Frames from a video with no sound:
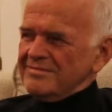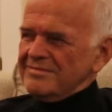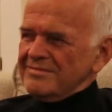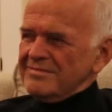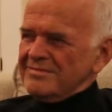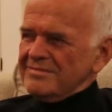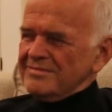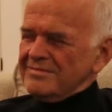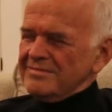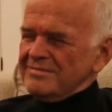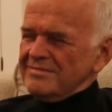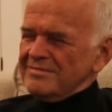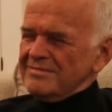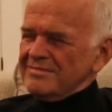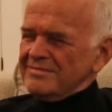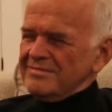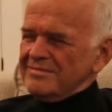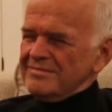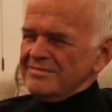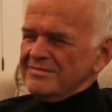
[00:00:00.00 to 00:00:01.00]

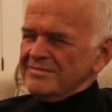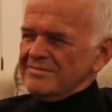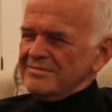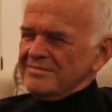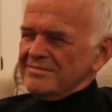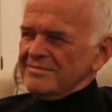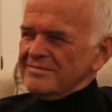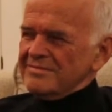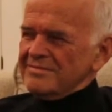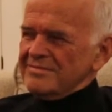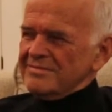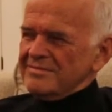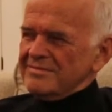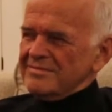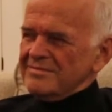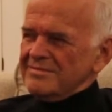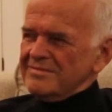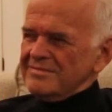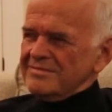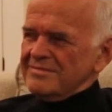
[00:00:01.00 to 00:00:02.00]

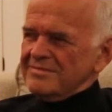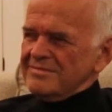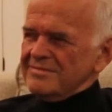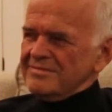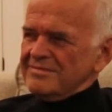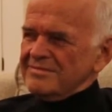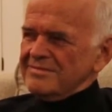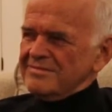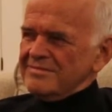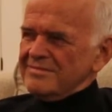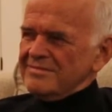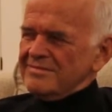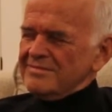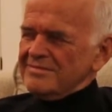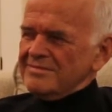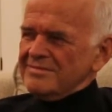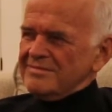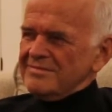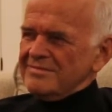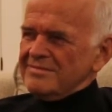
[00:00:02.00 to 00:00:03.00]

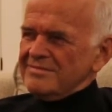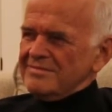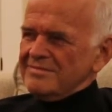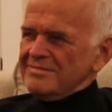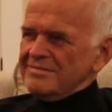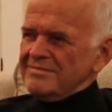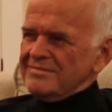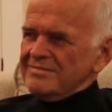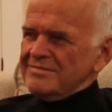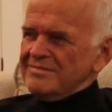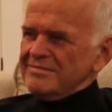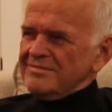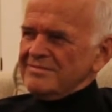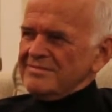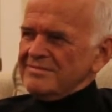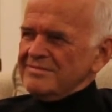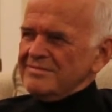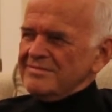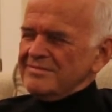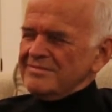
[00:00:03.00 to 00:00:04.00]

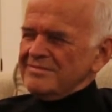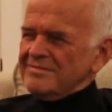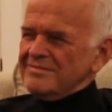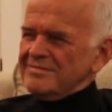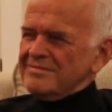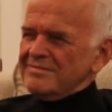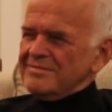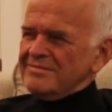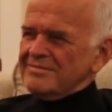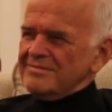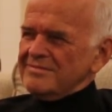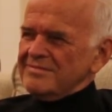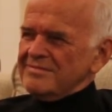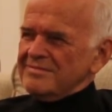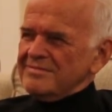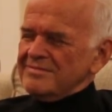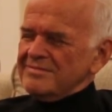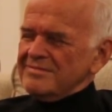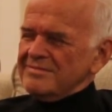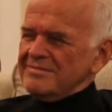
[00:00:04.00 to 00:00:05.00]
(silent)